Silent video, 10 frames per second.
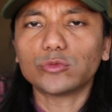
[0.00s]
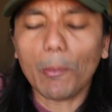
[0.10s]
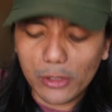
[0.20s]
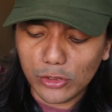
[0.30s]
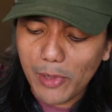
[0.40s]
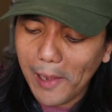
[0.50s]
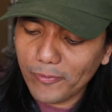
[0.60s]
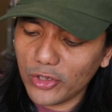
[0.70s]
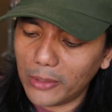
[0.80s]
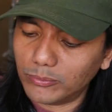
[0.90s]
I'm a little bit
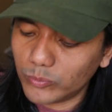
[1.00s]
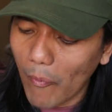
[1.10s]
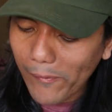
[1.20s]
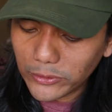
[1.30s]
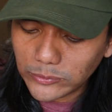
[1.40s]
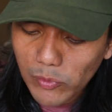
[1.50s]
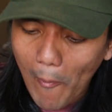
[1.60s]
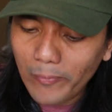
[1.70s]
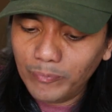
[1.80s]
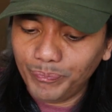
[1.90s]
upset
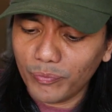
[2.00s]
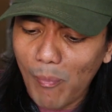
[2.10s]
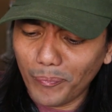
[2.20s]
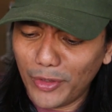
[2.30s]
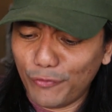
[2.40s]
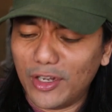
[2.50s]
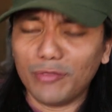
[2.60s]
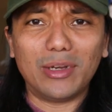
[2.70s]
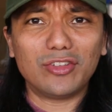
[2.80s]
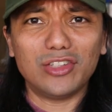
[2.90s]
that
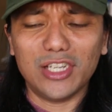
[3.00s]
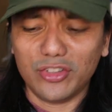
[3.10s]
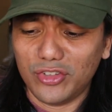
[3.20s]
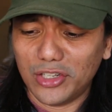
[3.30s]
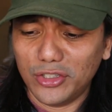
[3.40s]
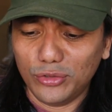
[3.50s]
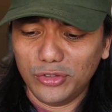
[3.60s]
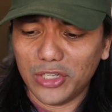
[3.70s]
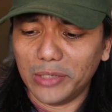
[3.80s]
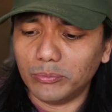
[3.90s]
Maszlee has decided to
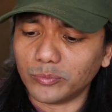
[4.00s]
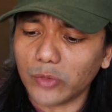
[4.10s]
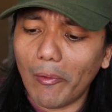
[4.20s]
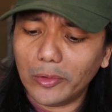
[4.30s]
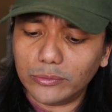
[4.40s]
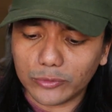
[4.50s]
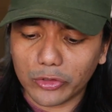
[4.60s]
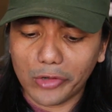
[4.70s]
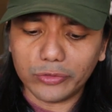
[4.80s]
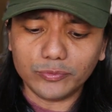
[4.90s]
resign,
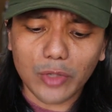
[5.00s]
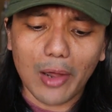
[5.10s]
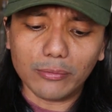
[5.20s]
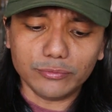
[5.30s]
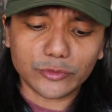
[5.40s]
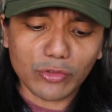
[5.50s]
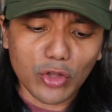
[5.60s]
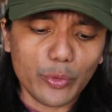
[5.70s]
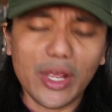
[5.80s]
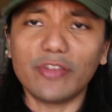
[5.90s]
because I
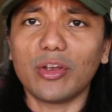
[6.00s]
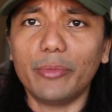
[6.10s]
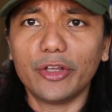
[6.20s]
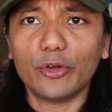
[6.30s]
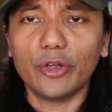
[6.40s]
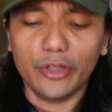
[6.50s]
thought we had somebody good